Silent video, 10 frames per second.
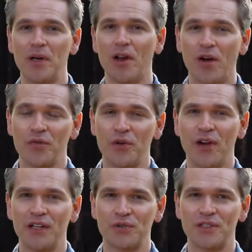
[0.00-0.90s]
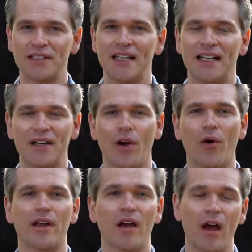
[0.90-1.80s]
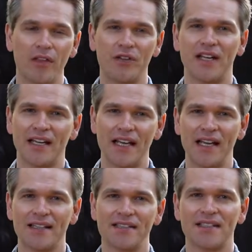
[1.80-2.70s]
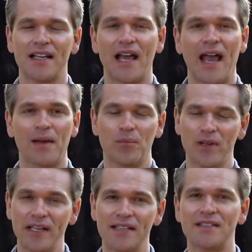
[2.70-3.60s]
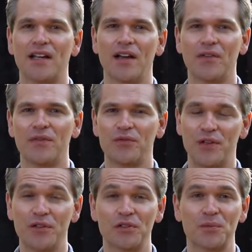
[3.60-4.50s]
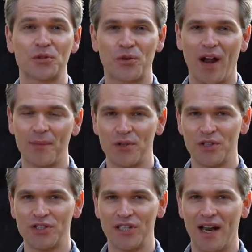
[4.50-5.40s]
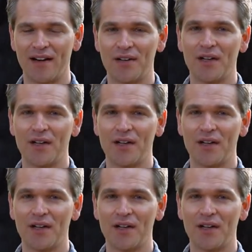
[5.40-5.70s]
below if you're interested in knowing other techniques, and please feel free to subscribe to this channel